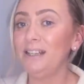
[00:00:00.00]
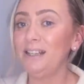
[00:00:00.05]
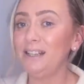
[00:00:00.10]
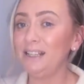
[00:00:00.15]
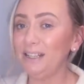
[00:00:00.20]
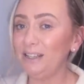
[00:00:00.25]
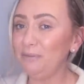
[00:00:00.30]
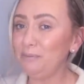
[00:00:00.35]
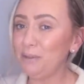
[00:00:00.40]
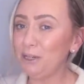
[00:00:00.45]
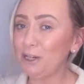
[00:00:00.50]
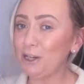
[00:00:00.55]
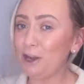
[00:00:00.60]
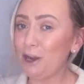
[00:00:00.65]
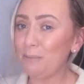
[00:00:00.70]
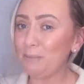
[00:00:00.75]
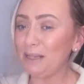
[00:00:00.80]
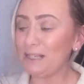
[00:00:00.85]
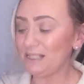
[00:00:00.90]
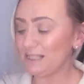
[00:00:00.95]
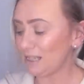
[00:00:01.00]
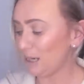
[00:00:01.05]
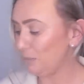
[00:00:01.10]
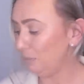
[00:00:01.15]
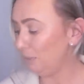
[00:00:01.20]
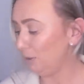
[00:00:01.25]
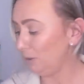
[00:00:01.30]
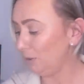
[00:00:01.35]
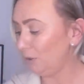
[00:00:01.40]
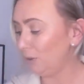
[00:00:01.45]
Leave me a comment down
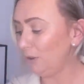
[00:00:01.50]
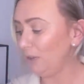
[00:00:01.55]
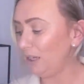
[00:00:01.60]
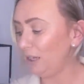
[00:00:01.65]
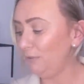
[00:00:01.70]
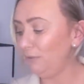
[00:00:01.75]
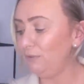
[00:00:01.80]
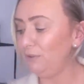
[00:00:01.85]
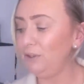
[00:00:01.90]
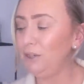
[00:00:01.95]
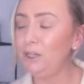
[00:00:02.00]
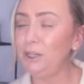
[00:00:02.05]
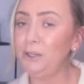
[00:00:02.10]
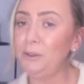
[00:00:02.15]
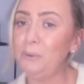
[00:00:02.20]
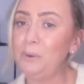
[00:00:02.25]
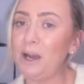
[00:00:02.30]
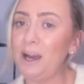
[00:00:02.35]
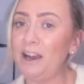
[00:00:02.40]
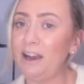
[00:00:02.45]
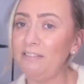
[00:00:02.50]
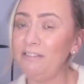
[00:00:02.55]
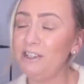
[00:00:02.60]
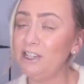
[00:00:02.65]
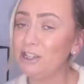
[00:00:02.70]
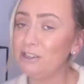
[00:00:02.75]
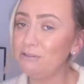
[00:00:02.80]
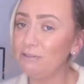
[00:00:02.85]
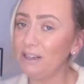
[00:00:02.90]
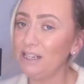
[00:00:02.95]
below if you are in
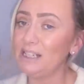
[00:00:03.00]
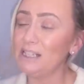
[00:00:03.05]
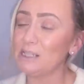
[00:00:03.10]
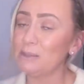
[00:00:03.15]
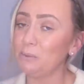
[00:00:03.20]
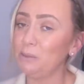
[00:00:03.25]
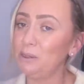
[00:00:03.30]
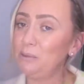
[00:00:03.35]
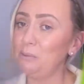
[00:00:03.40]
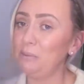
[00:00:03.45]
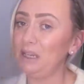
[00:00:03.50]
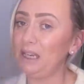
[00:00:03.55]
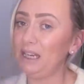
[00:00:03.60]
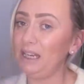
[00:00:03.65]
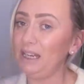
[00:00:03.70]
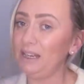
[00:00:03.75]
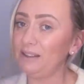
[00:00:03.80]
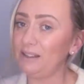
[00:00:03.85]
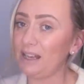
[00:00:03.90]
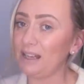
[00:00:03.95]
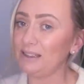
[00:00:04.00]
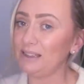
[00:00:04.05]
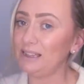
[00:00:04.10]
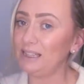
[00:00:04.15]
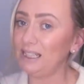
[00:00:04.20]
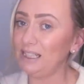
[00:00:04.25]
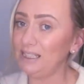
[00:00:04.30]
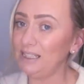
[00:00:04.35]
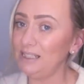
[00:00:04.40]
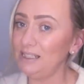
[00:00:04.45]
agreement with me that
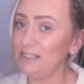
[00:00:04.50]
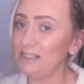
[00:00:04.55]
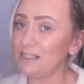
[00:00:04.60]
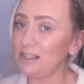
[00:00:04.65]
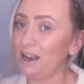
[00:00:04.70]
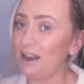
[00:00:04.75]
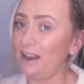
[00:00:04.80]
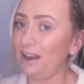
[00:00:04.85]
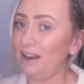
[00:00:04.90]
these